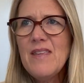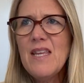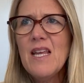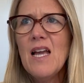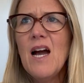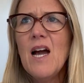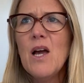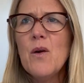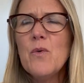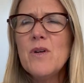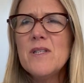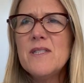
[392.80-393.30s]

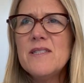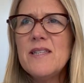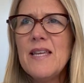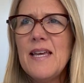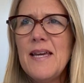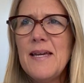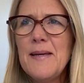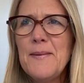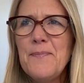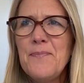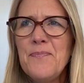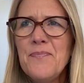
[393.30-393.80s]
I would
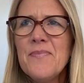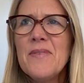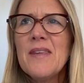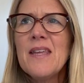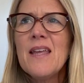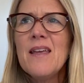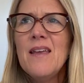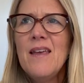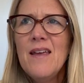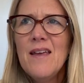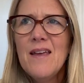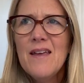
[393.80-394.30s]
say
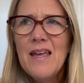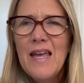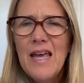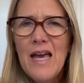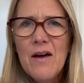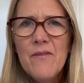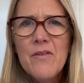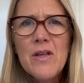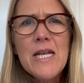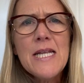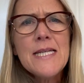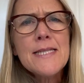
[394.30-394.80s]

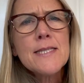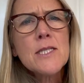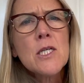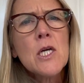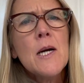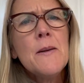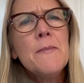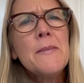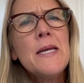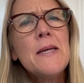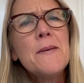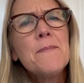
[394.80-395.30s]
heaven is
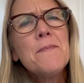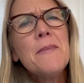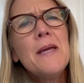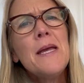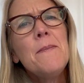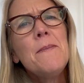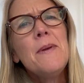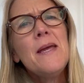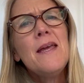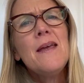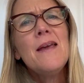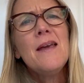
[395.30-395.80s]
coming
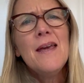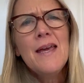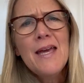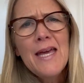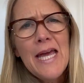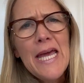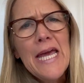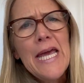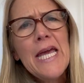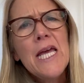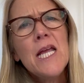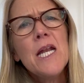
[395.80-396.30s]
maybe
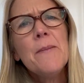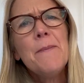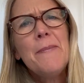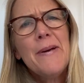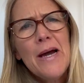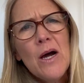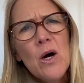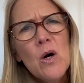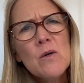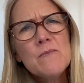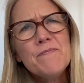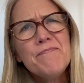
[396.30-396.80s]
in
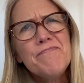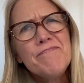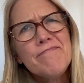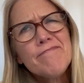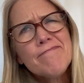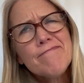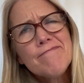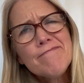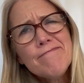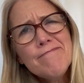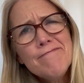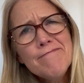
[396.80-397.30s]
about
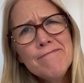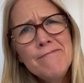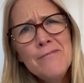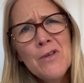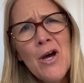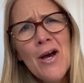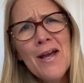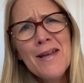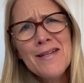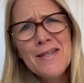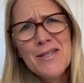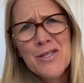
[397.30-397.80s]

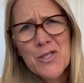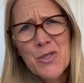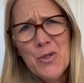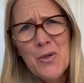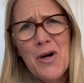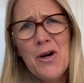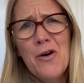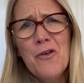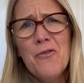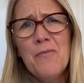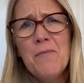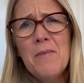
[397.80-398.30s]
9 to
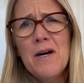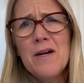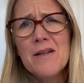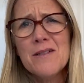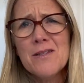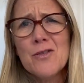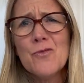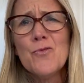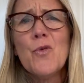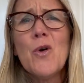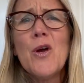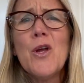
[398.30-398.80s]
12 months
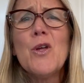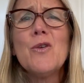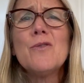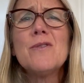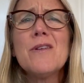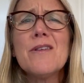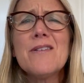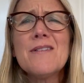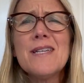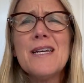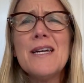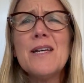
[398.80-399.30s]
of where you
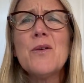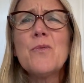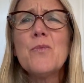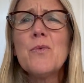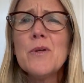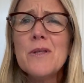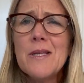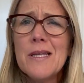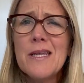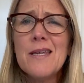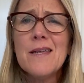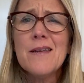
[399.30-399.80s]
just kind of
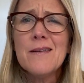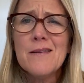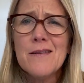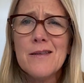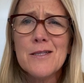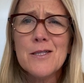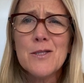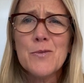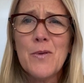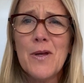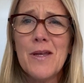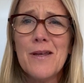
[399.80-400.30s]
really get in the
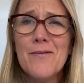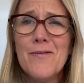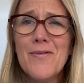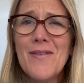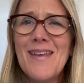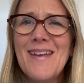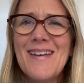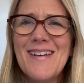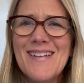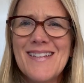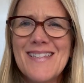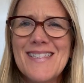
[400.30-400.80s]
swing of
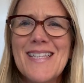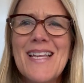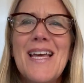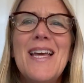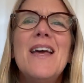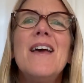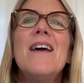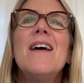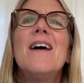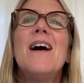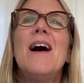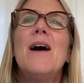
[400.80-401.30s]
things.
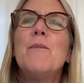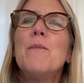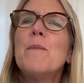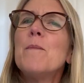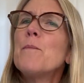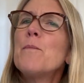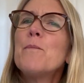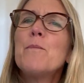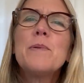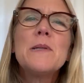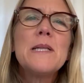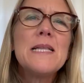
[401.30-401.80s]

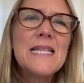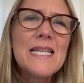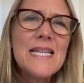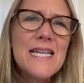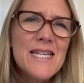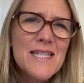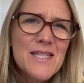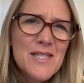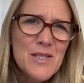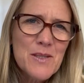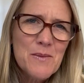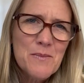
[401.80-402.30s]

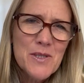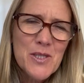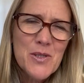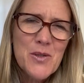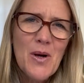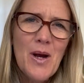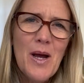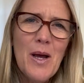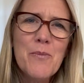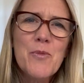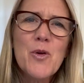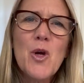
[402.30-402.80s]
Please
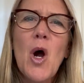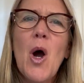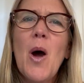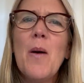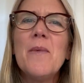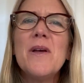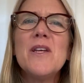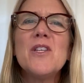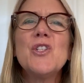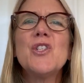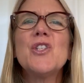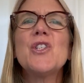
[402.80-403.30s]
subscribe,
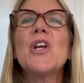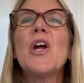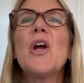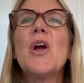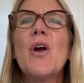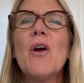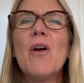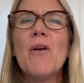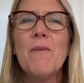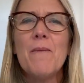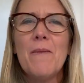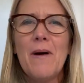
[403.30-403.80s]
comment,
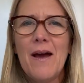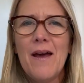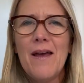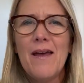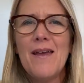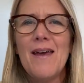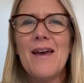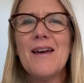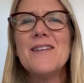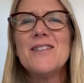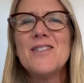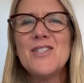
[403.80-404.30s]
share my
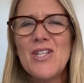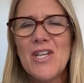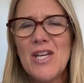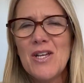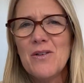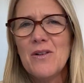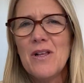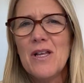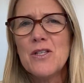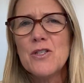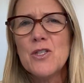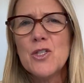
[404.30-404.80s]

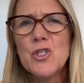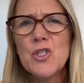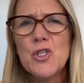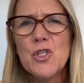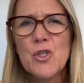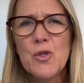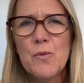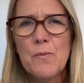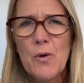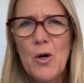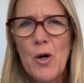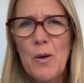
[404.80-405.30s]
channel. I'd
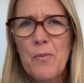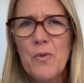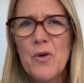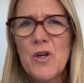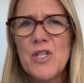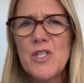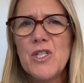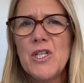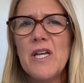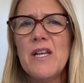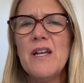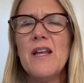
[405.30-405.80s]
super
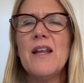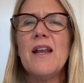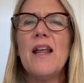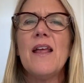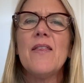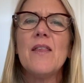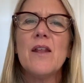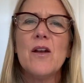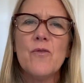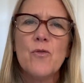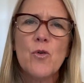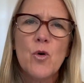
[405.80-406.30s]
appreciate it. And
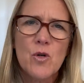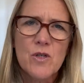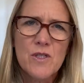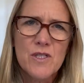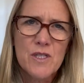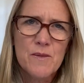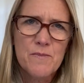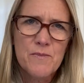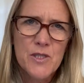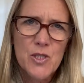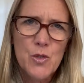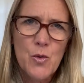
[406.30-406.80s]
then, of course,
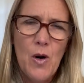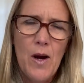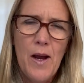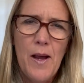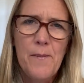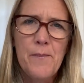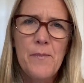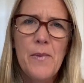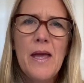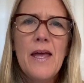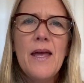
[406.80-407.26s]
subscribe.